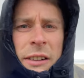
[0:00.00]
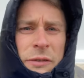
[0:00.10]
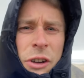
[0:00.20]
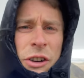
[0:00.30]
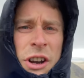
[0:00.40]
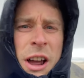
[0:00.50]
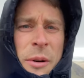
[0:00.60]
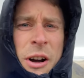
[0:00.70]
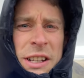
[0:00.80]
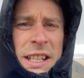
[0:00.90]
Got
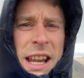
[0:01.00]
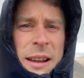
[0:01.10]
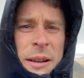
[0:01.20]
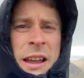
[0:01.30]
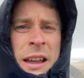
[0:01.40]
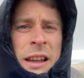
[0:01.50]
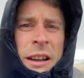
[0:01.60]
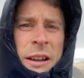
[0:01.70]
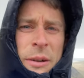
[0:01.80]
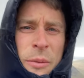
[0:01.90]
no idea
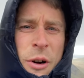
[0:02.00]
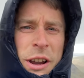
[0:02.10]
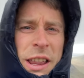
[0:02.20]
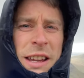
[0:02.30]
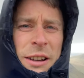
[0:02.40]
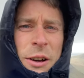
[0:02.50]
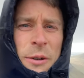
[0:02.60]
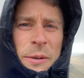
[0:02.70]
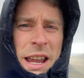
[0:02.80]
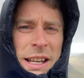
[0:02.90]
why they call
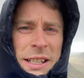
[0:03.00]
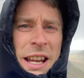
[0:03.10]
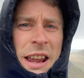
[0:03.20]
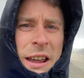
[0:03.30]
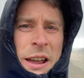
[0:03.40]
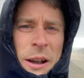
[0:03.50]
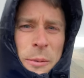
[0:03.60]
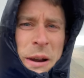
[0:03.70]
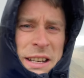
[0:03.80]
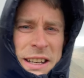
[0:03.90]
this
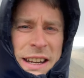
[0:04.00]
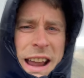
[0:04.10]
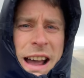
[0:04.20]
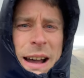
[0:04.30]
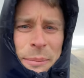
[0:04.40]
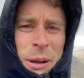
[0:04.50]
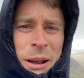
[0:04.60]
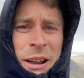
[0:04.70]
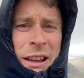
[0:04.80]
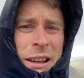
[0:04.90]
windy gap.
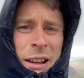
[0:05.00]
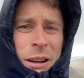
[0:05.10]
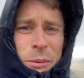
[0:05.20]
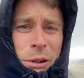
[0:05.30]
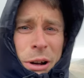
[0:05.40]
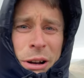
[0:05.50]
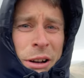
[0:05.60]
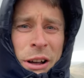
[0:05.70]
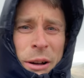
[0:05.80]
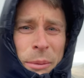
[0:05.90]

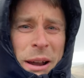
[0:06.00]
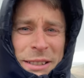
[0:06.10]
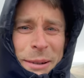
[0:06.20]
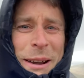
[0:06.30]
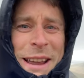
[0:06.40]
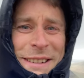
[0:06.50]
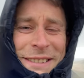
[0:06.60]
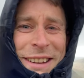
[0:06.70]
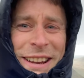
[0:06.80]
Where's the wind?